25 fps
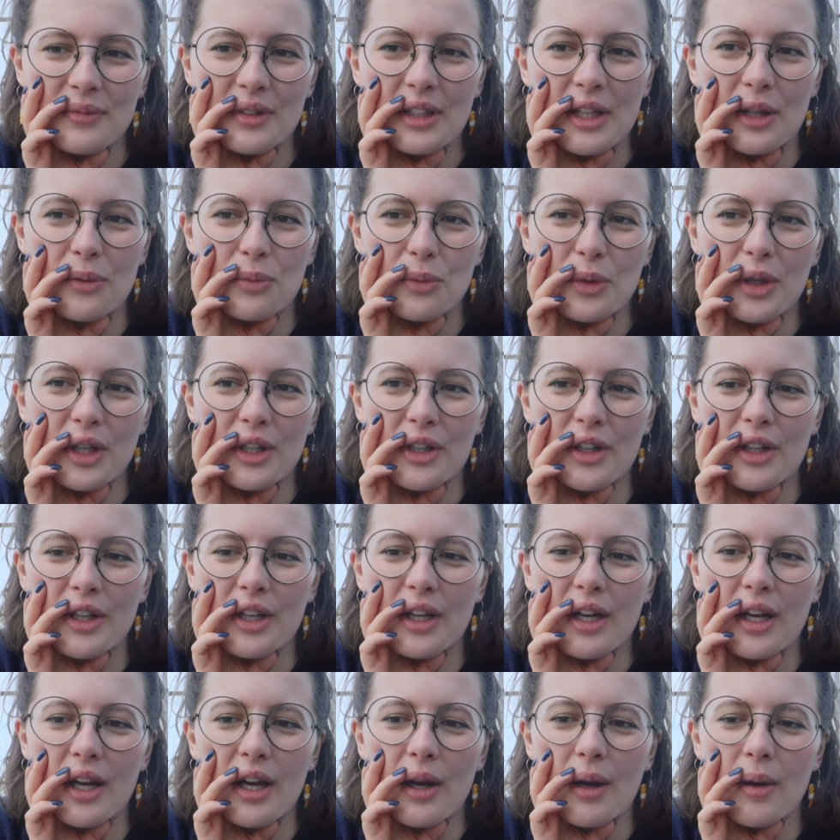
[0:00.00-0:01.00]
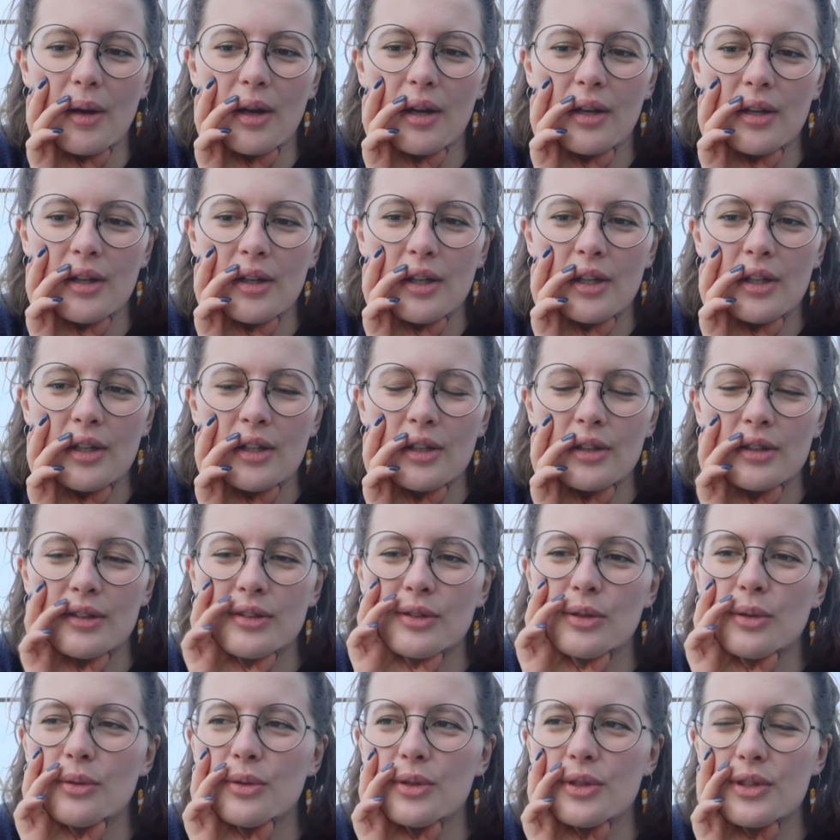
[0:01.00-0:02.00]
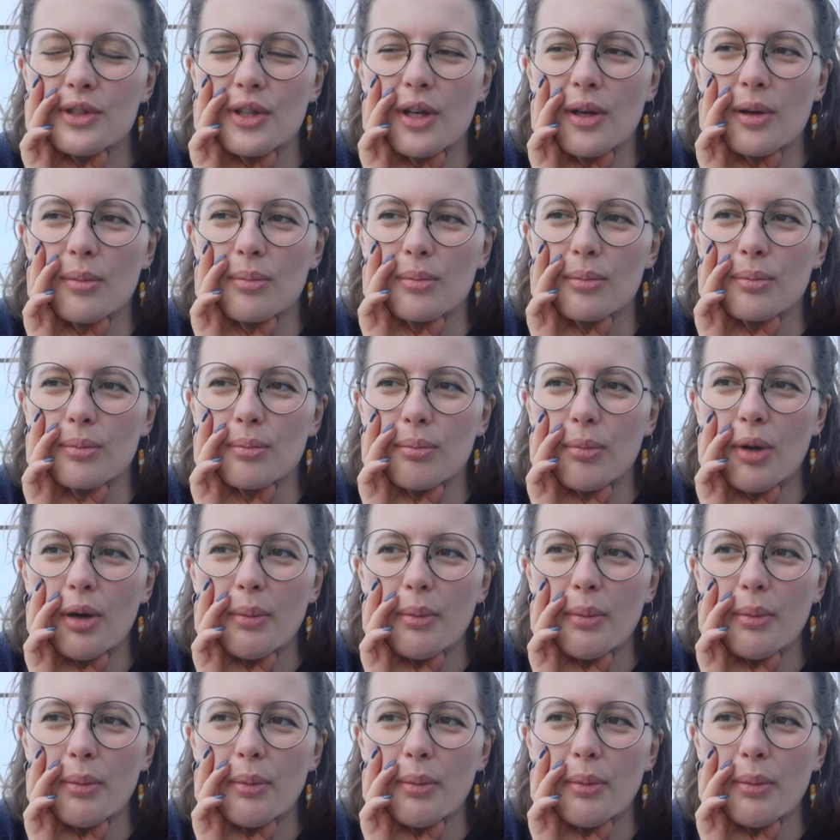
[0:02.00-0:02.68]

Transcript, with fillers: And we're gonna do some